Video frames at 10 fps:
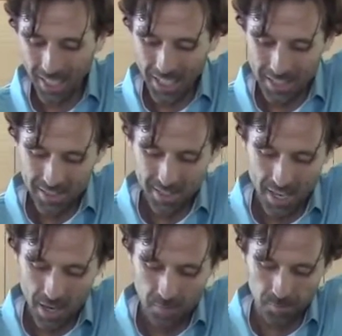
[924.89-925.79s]
it's
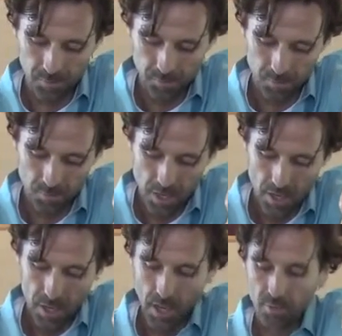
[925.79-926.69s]

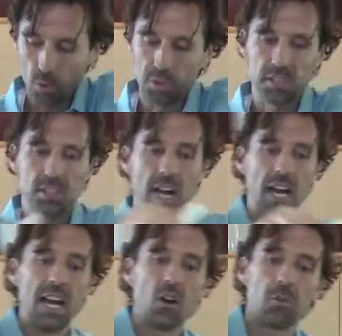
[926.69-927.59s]
of course it's
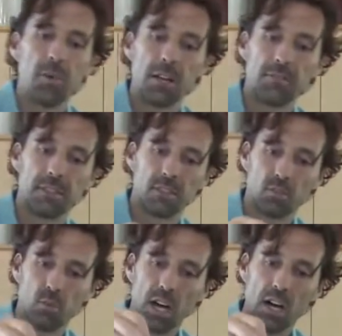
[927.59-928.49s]
got health benefits
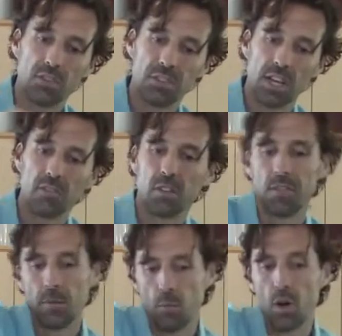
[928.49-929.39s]
as well, several of
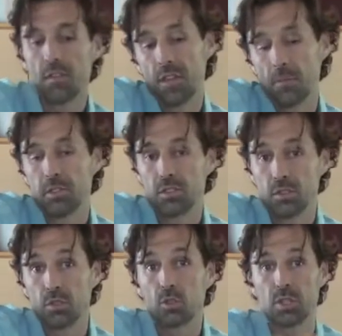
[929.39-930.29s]
them. One of them is
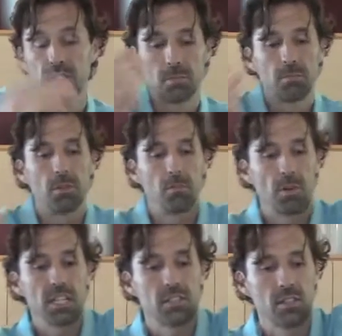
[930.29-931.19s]
to increase the
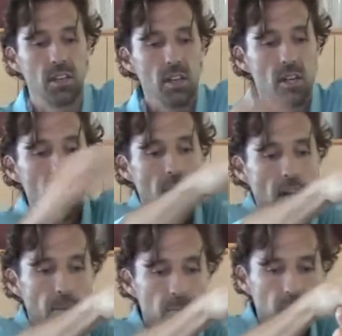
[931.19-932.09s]
breast
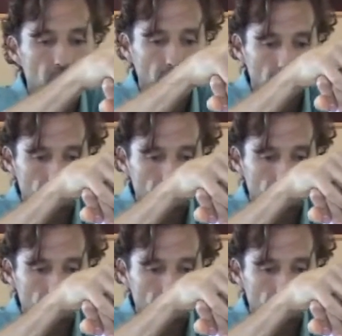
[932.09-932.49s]
milk in